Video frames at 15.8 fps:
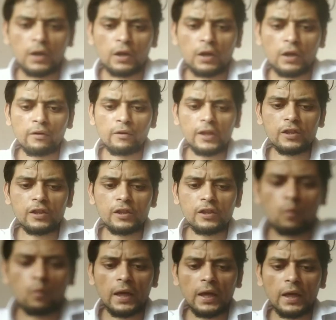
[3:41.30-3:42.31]
Reggie,
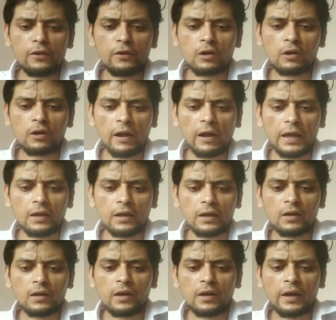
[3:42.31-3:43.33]
why are you crying?
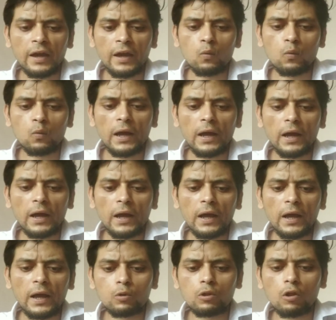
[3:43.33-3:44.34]
And why are your
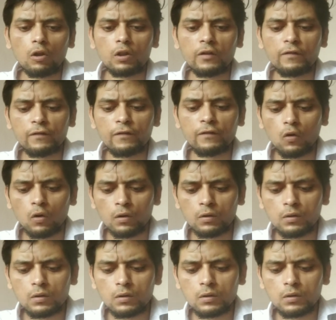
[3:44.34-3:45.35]
clothes on the floor?
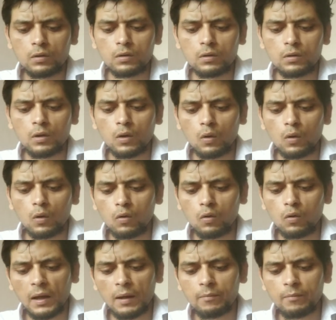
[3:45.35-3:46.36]
Oh
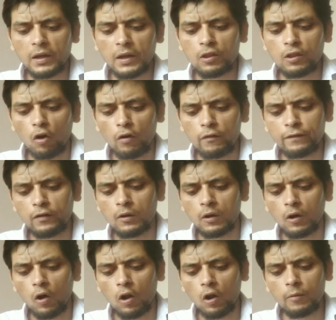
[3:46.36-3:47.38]
Mom, it's
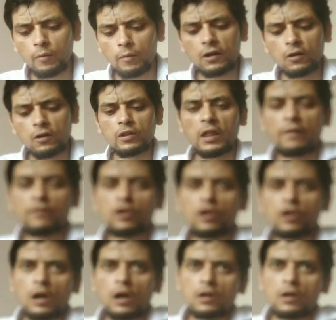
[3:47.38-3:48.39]
awful, all my clothes have
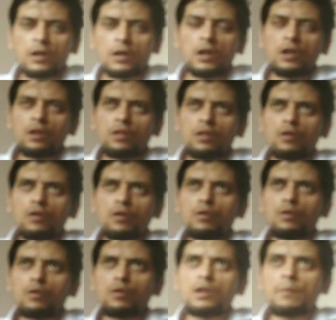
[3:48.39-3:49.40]
shrunk. So
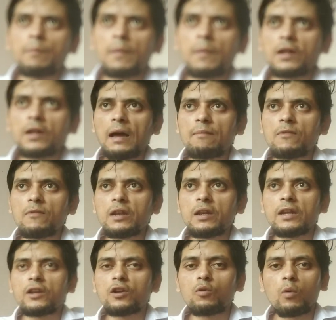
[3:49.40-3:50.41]
the mother comes in
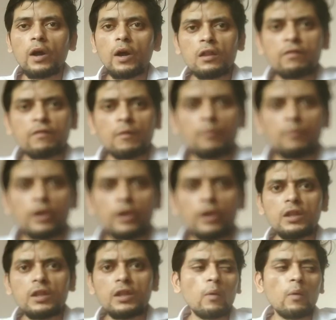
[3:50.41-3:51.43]
and inquires from
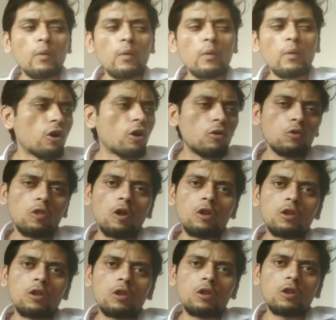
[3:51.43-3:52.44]
Reggie that why are your clothes on
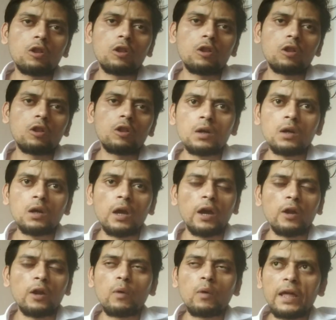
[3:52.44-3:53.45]
the ground?
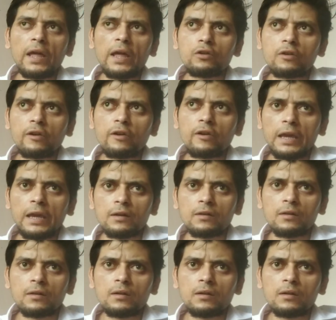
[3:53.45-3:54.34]
And why are you crying?